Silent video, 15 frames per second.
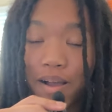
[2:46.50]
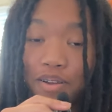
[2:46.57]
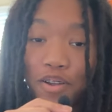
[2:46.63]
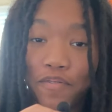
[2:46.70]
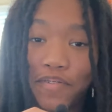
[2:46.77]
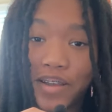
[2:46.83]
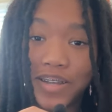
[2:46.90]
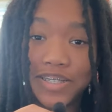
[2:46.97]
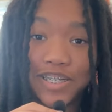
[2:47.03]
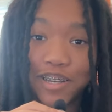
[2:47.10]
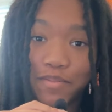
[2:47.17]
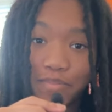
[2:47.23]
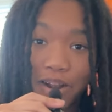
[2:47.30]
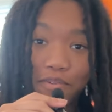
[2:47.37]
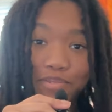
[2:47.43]
don't know if you could tell,
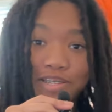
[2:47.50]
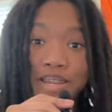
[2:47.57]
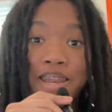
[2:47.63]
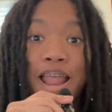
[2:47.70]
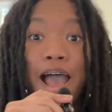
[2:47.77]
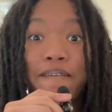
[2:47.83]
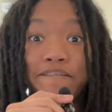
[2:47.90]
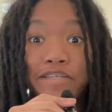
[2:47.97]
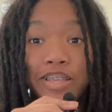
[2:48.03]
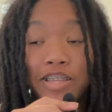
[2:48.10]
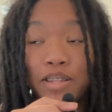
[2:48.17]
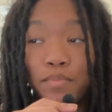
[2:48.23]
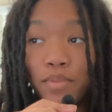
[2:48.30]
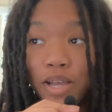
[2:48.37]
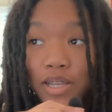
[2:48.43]
but I was not feeling
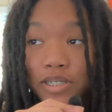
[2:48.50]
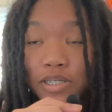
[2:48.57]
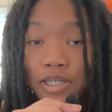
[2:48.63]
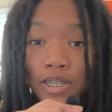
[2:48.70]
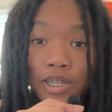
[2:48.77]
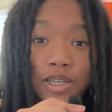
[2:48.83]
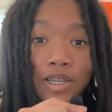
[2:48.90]
the best